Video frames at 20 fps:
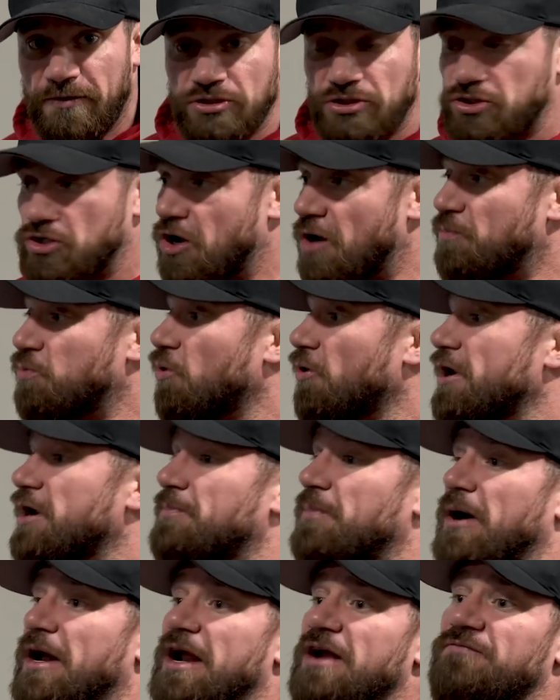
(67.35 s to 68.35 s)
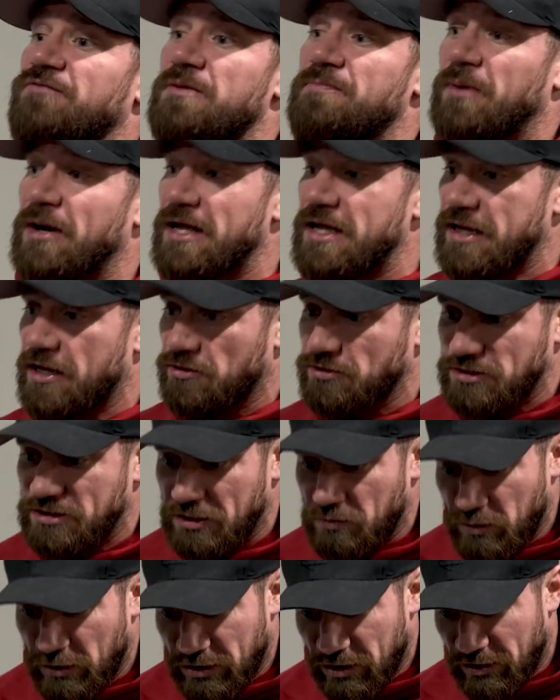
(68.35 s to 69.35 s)
Stop worrying about everybody else
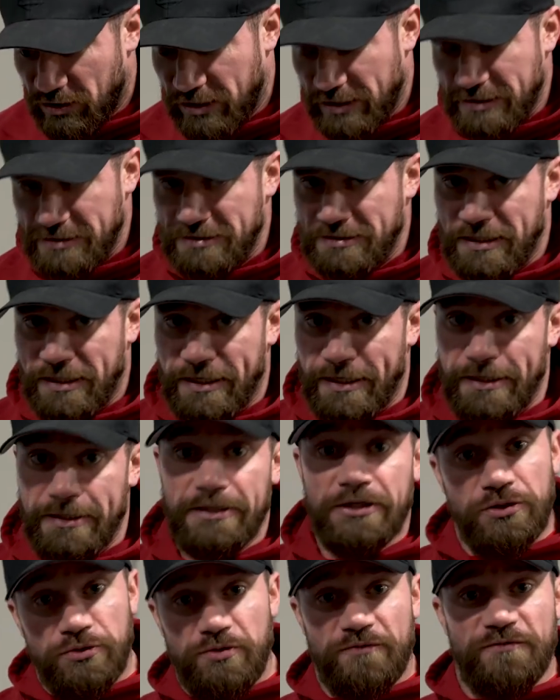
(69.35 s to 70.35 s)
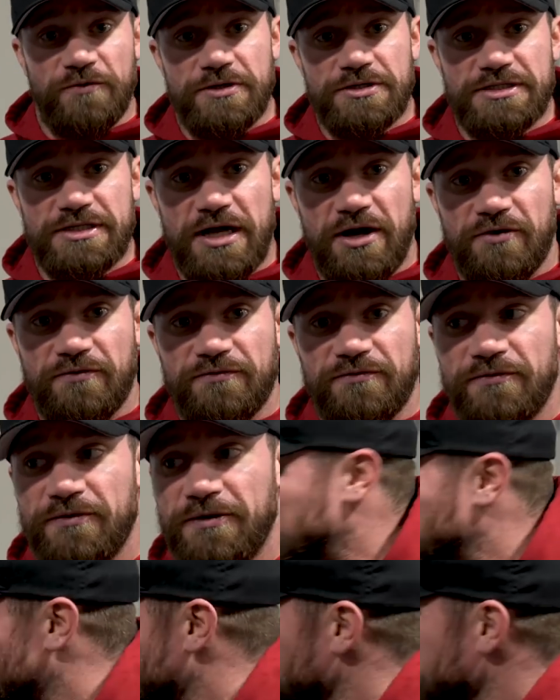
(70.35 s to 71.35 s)
and what they're gonna say. Do it for yourself. So